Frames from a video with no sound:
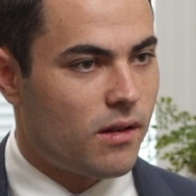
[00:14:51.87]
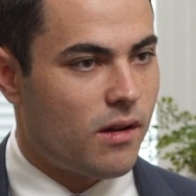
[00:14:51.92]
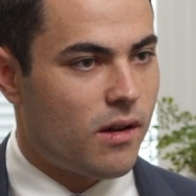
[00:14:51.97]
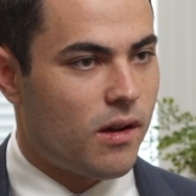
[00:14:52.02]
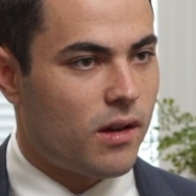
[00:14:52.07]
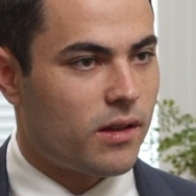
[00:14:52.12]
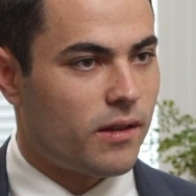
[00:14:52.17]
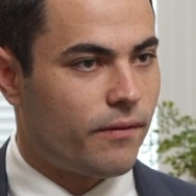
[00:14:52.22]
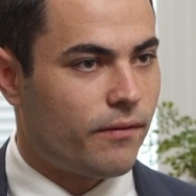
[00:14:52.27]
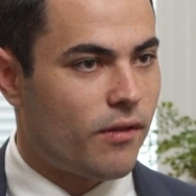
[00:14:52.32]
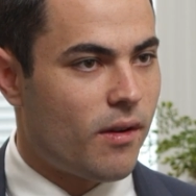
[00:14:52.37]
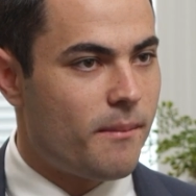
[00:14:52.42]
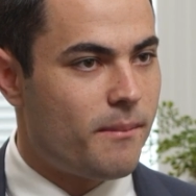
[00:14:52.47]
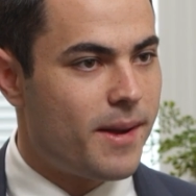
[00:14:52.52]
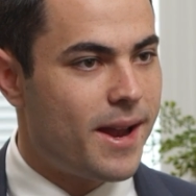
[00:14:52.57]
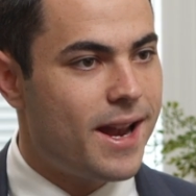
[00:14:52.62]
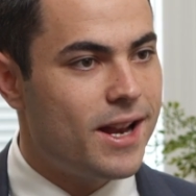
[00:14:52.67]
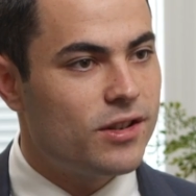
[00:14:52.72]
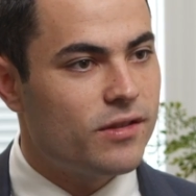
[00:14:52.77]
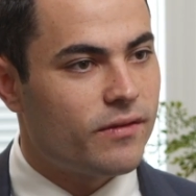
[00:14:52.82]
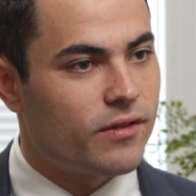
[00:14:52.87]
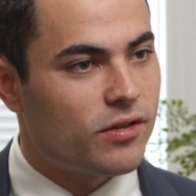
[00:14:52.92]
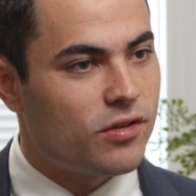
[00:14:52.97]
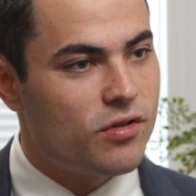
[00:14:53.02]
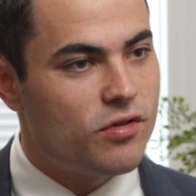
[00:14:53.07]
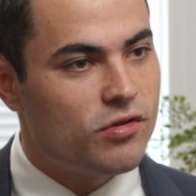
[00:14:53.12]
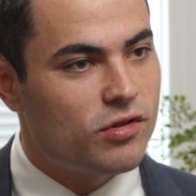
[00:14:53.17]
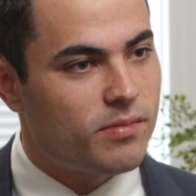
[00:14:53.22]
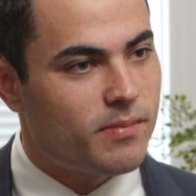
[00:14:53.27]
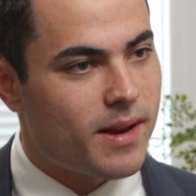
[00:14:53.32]
on the front page of a
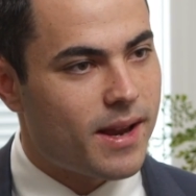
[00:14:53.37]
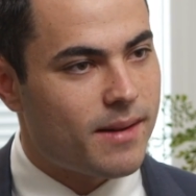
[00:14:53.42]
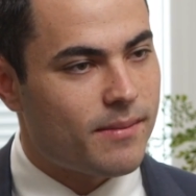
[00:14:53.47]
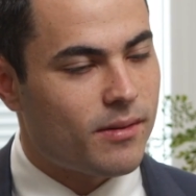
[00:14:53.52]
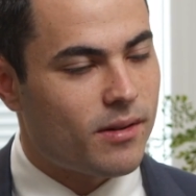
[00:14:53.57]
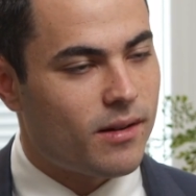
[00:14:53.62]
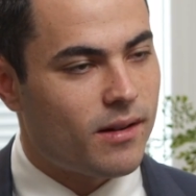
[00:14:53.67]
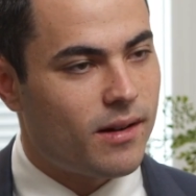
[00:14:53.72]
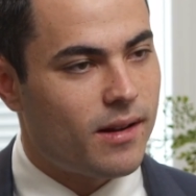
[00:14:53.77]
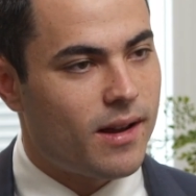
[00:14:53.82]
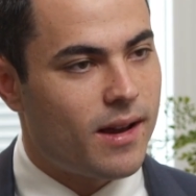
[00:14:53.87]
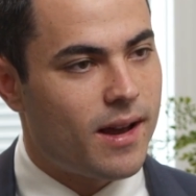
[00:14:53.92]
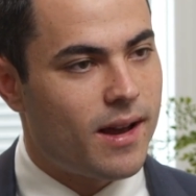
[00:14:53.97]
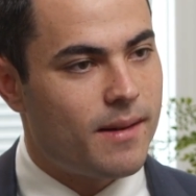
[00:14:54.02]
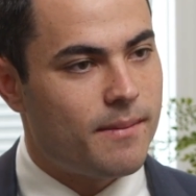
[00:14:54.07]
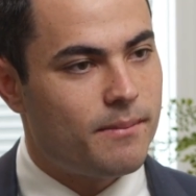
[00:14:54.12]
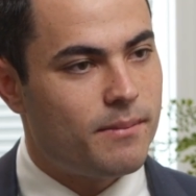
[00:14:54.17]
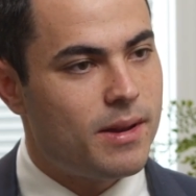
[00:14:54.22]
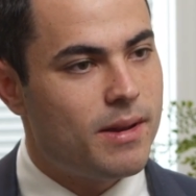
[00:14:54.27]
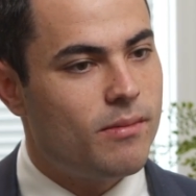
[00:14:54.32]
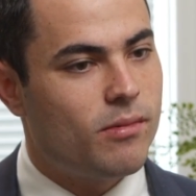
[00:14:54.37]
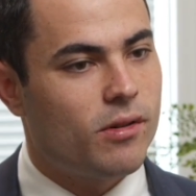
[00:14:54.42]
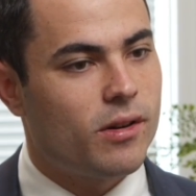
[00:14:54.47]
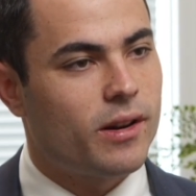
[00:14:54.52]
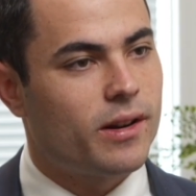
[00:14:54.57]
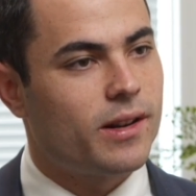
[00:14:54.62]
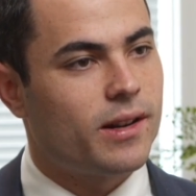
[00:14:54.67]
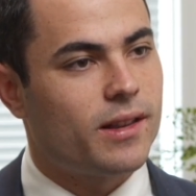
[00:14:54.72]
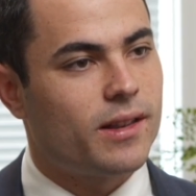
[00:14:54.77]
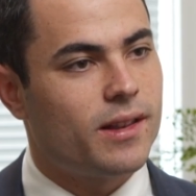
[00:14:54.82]
newspaper, and people are
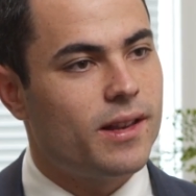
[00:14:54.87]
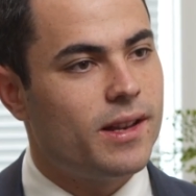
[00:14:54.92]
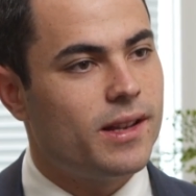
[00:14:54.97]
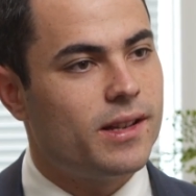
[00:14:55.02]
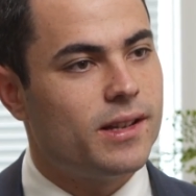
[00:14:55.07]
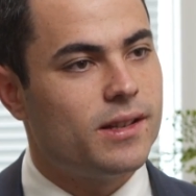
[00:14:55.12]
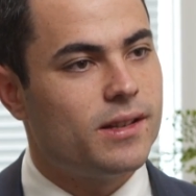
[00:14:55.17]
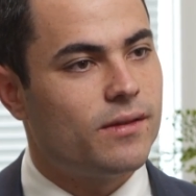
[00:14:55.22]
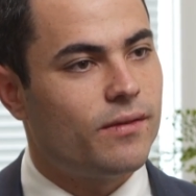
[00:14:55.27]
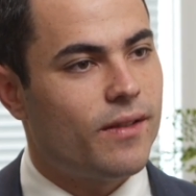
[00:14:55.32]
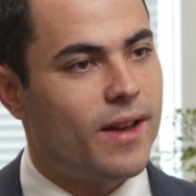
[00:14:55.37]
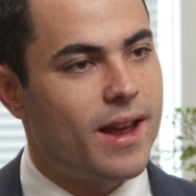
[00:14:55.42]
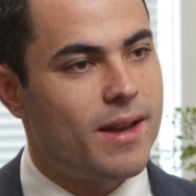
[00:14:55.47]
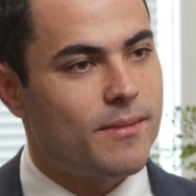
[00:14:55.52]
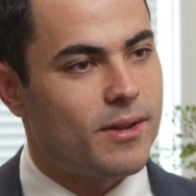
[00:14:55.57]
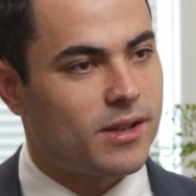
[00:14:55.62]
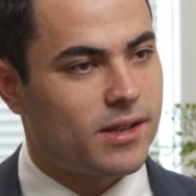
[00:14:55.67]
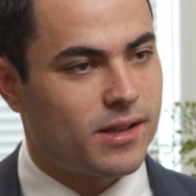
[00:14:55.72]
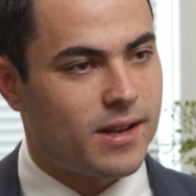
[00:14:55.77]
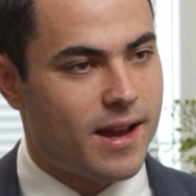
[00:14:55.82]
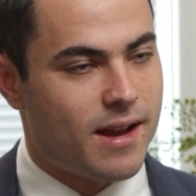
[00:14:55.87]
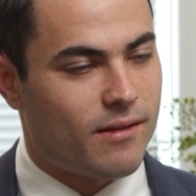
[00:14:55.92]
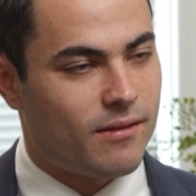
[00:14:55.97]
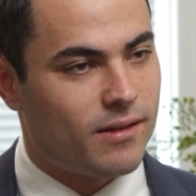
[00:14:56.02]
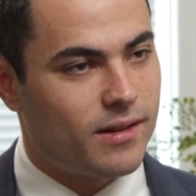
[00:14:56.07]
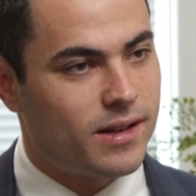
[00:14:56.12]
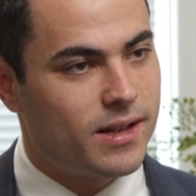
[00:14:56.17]
going to think he's famous now.